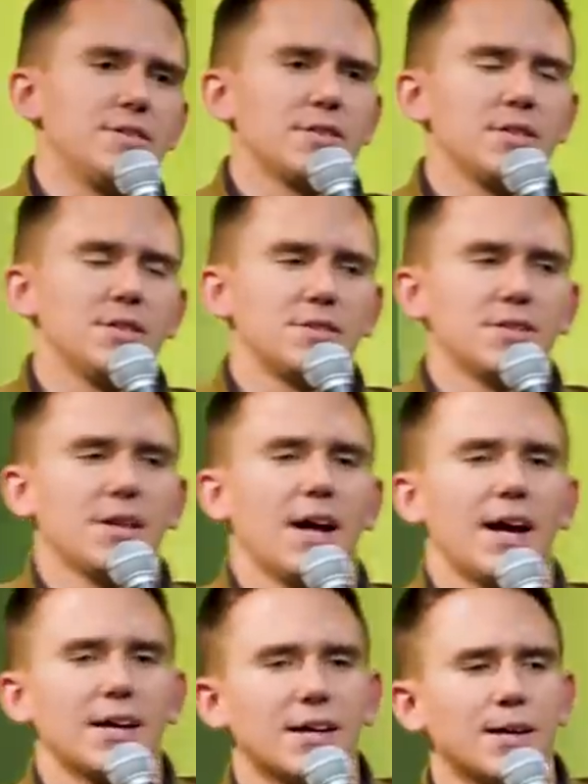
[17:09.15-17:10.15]
incident.
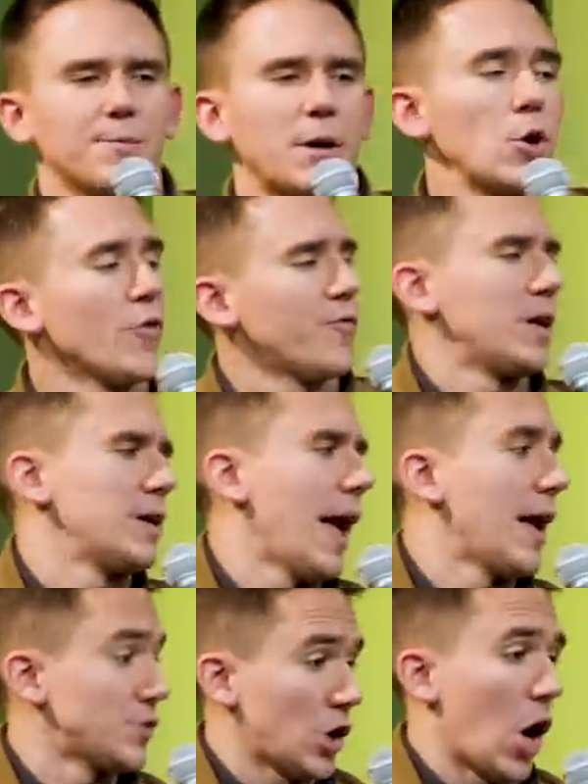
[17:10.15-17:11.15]
My girlfriend
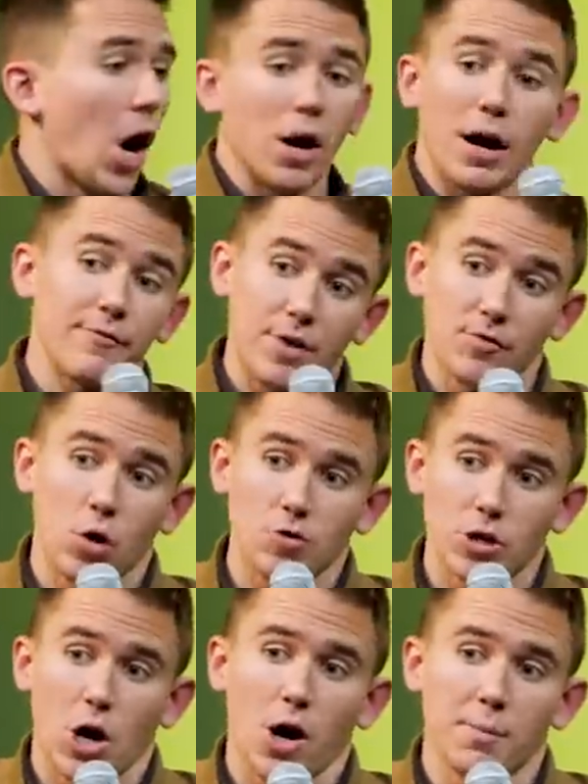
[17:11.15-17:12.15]
has a car. I've never
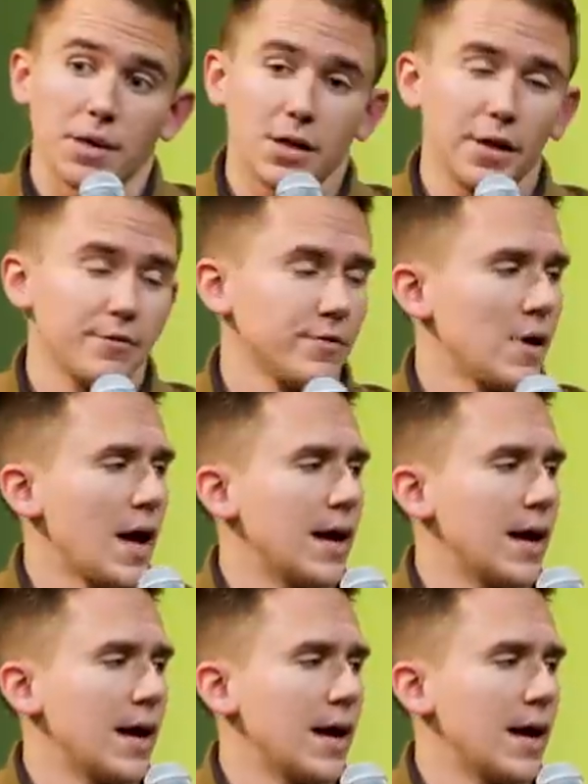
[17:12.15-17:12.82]
owned a car in my life.